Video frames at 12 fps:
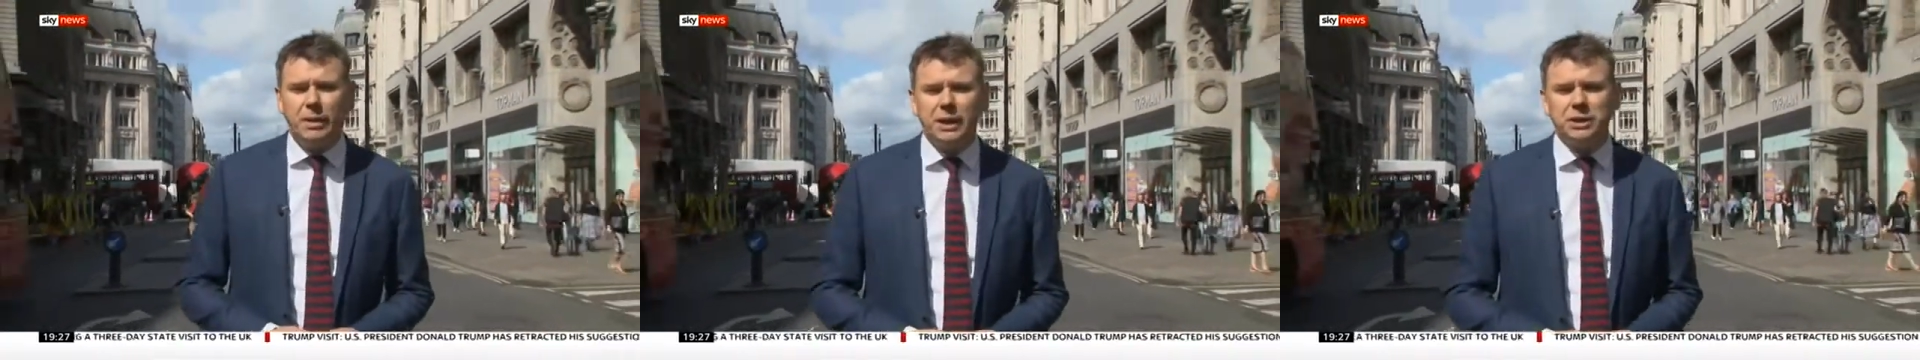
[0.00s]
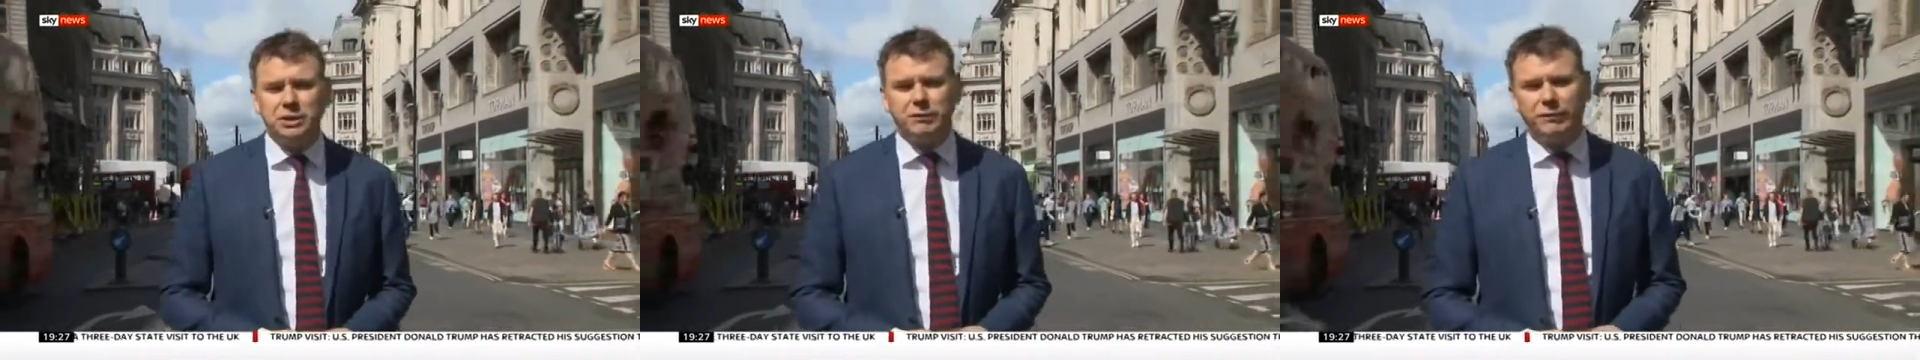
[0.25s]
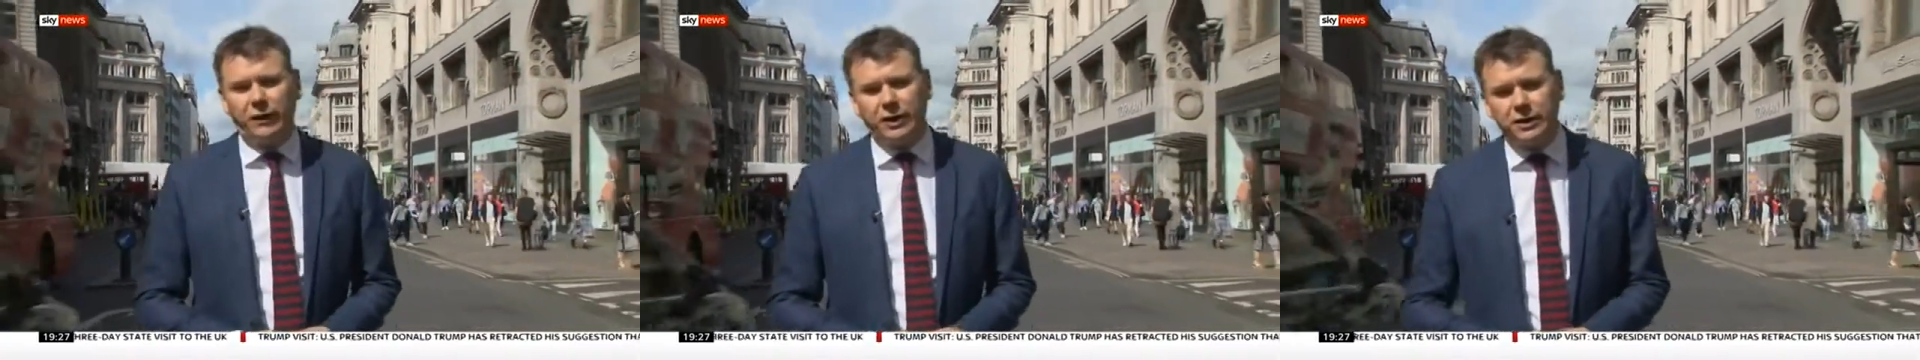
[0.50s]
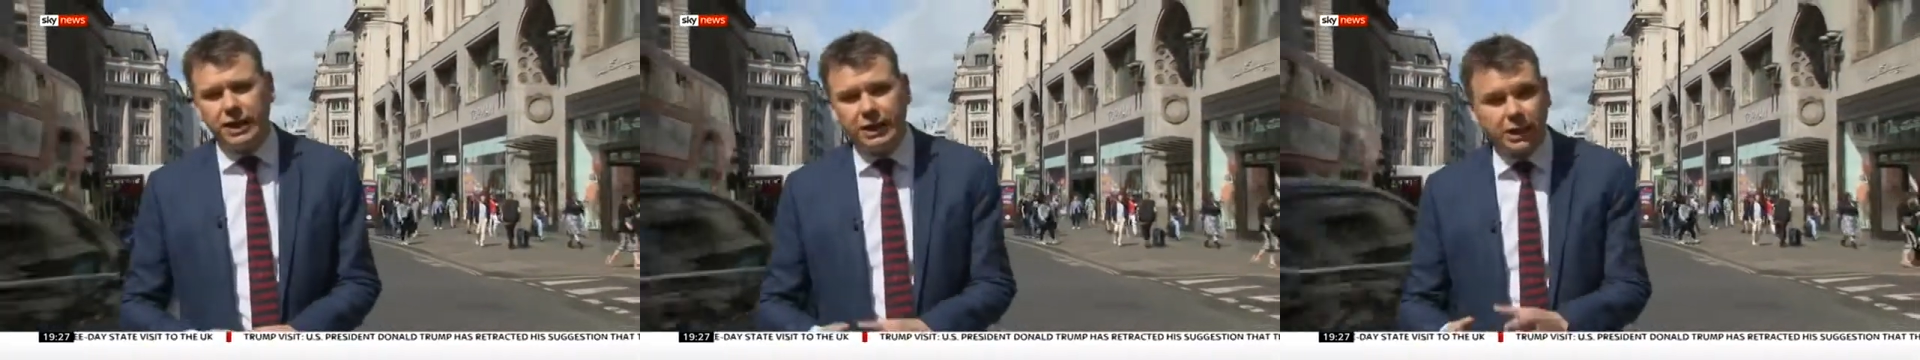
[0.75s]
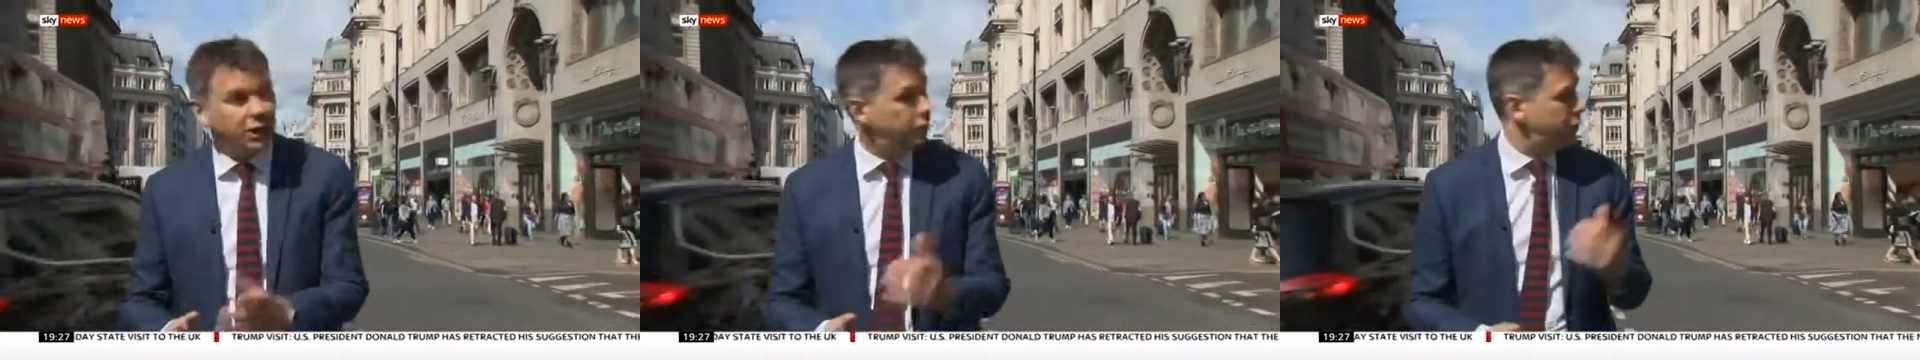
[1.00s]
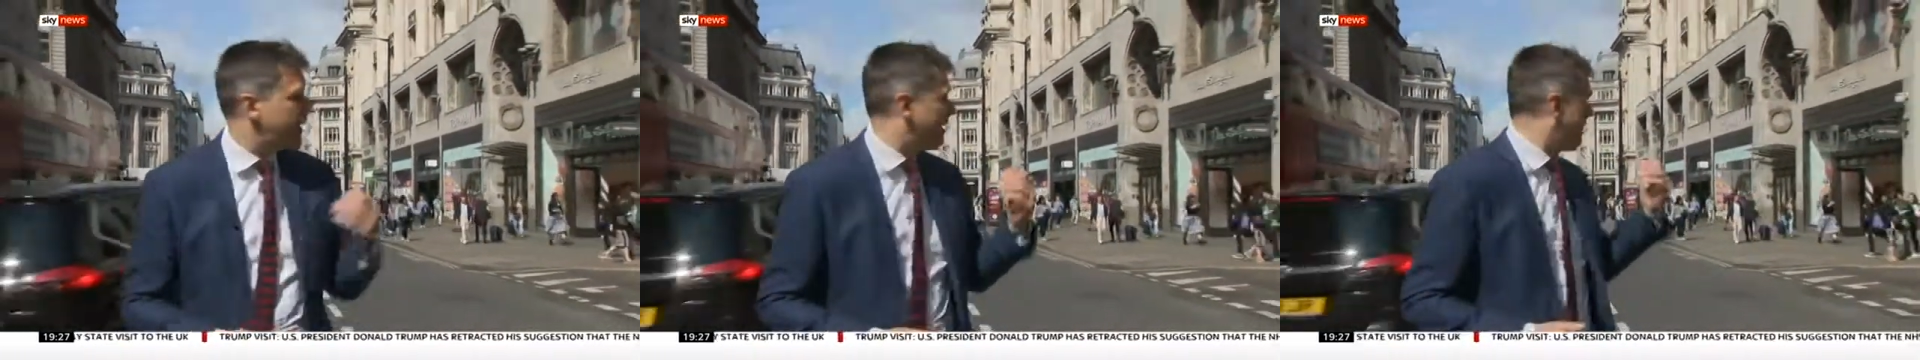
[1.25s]
pension fund,
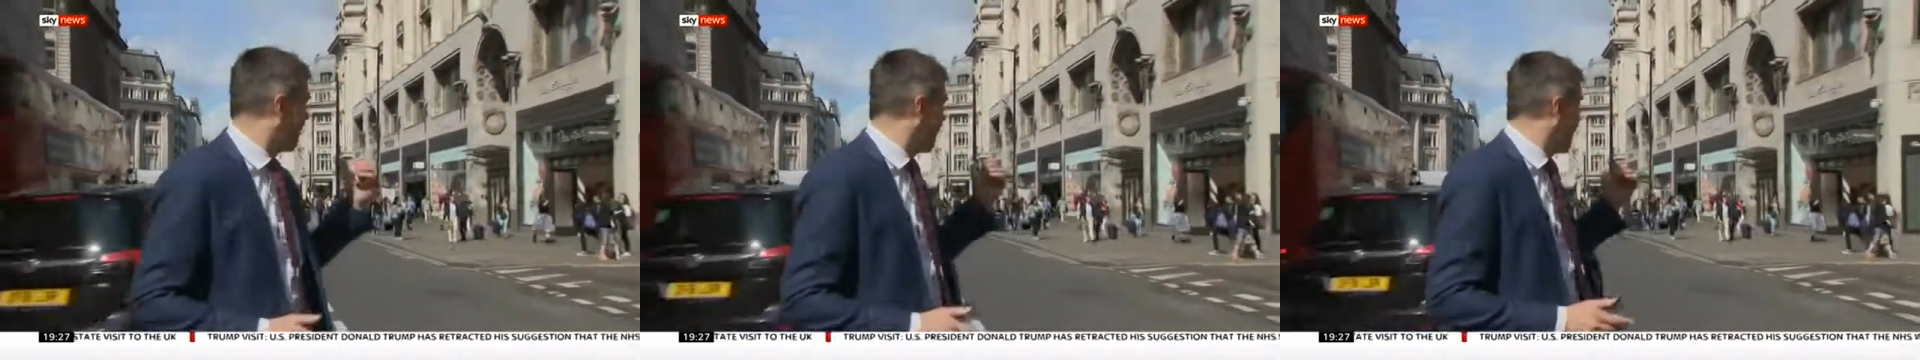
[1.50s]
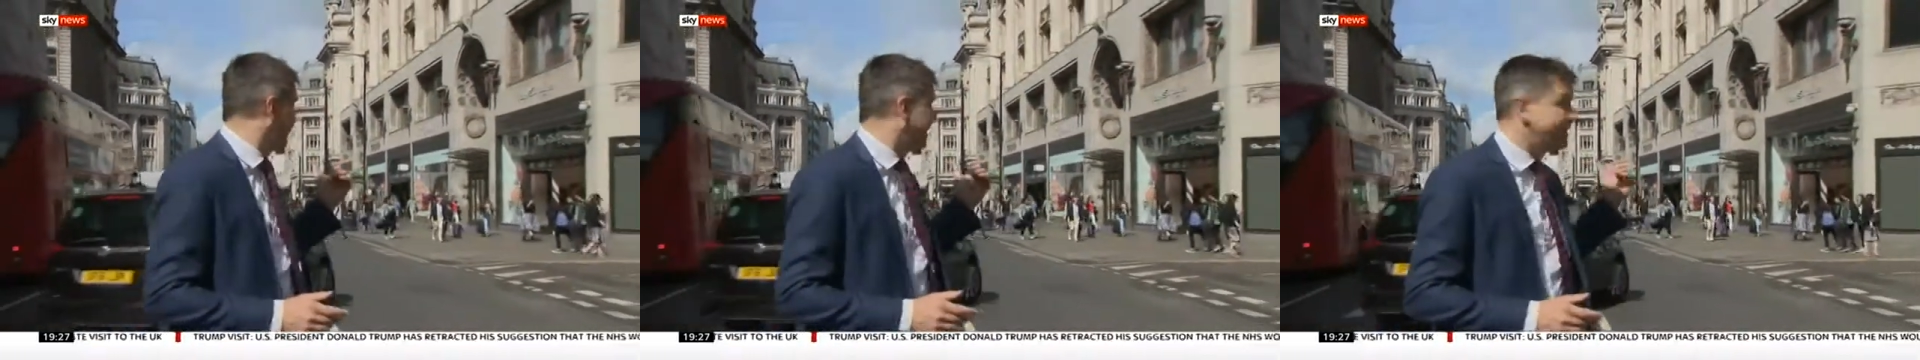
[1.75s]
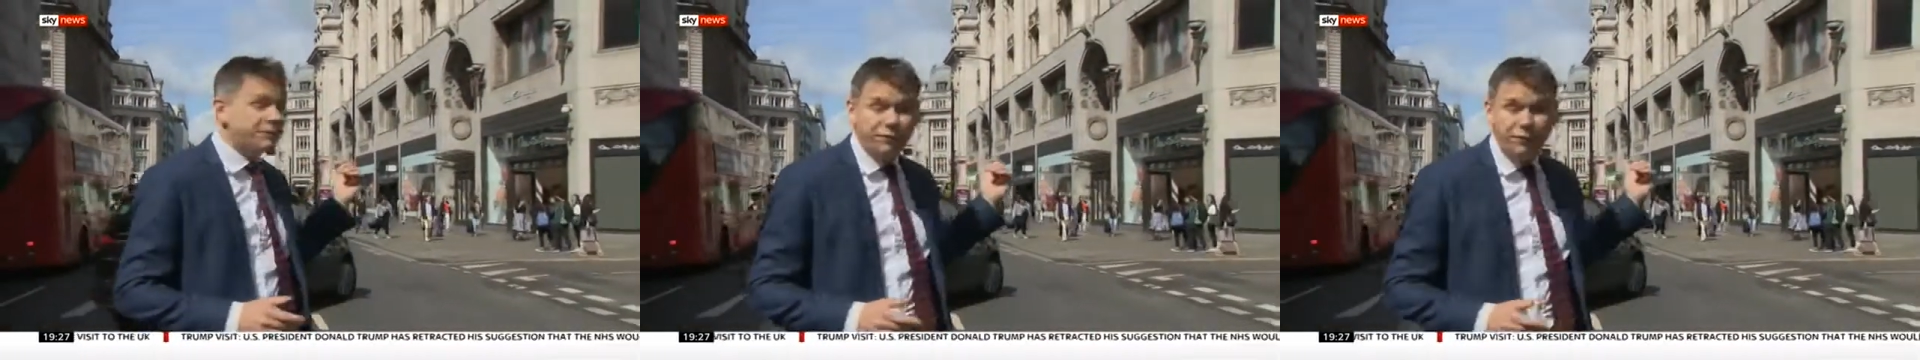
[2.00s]
including this, his